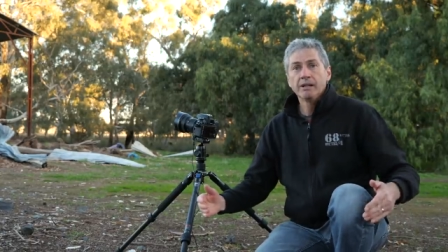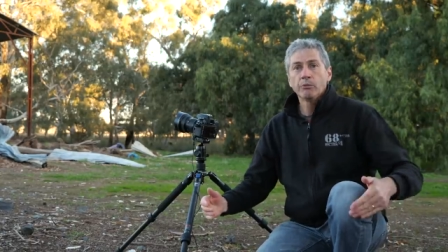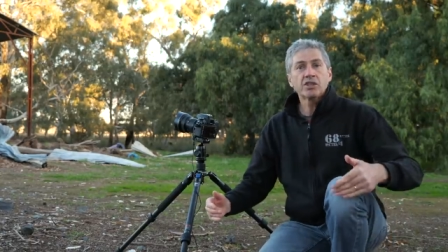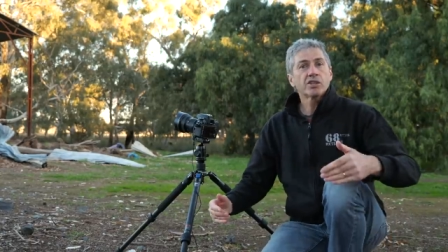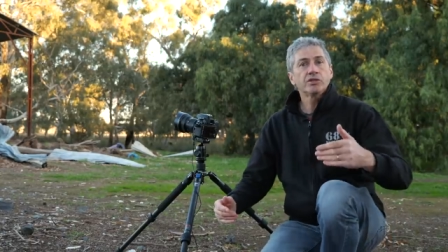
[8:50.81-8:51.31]

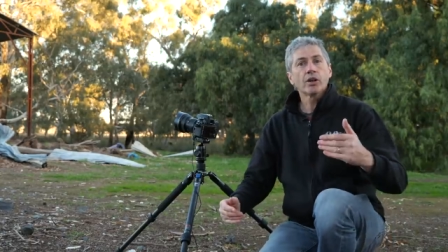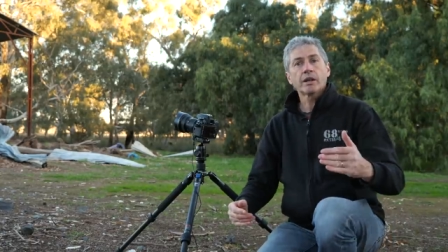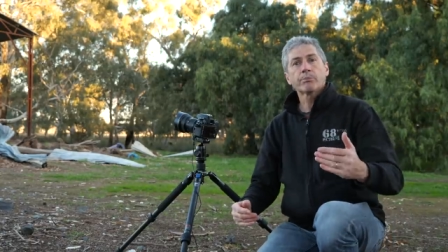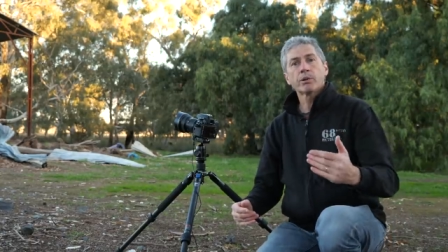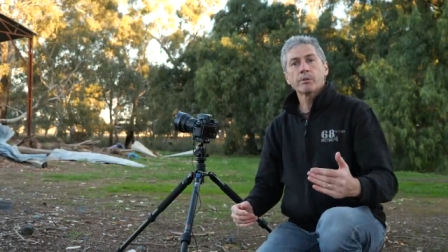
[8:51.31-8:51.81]
which is not
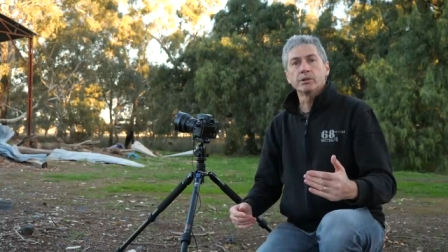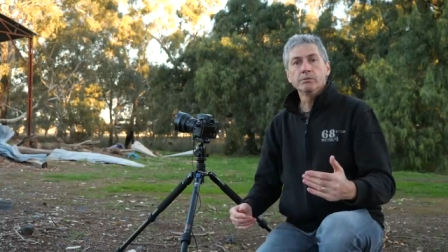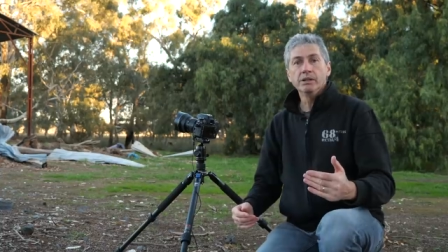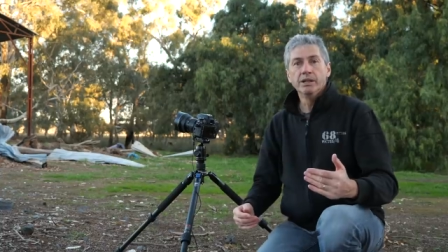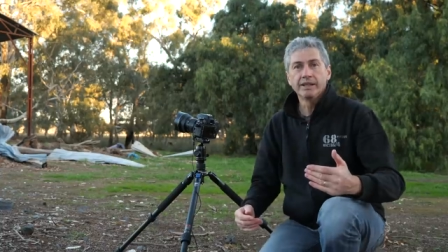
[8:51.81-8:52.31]
a
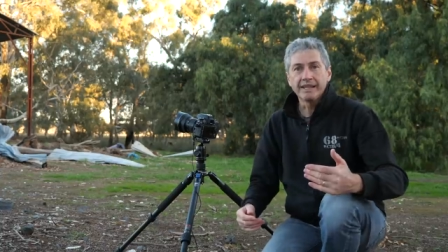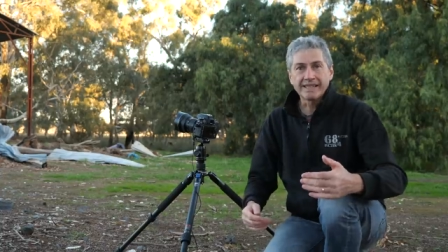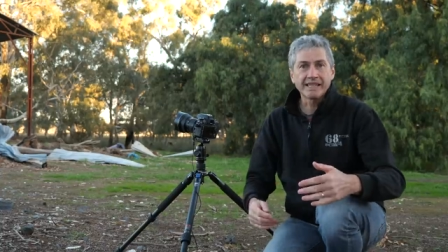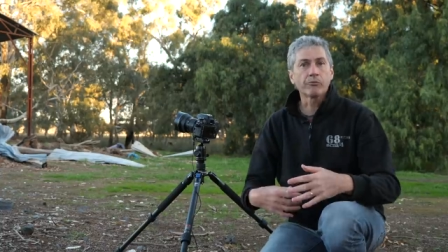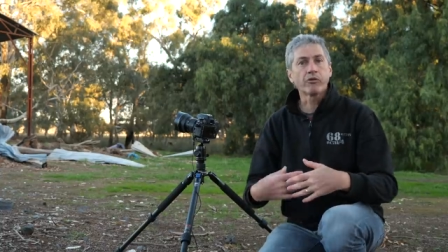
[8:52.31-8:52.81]
problem
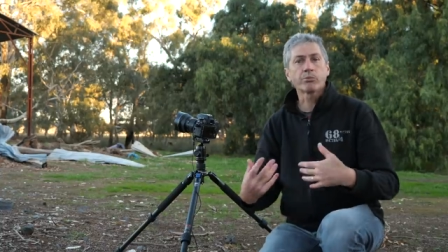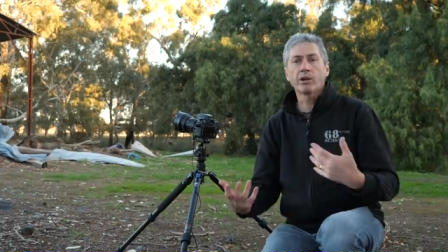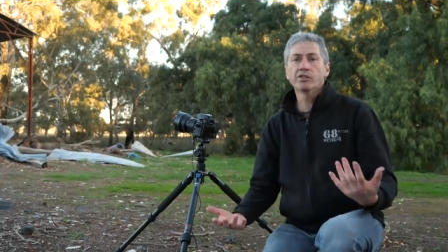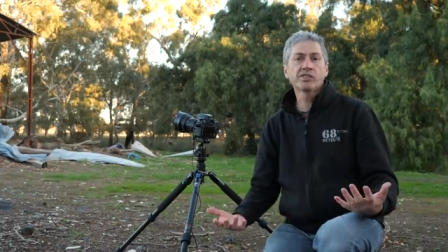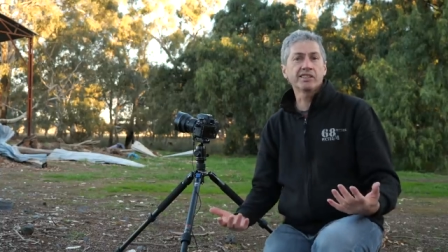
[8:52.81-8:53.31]
except for
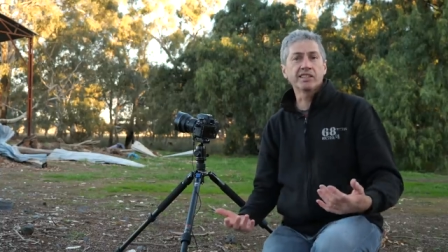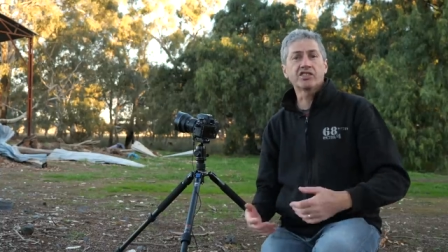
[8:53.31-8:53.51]
processing.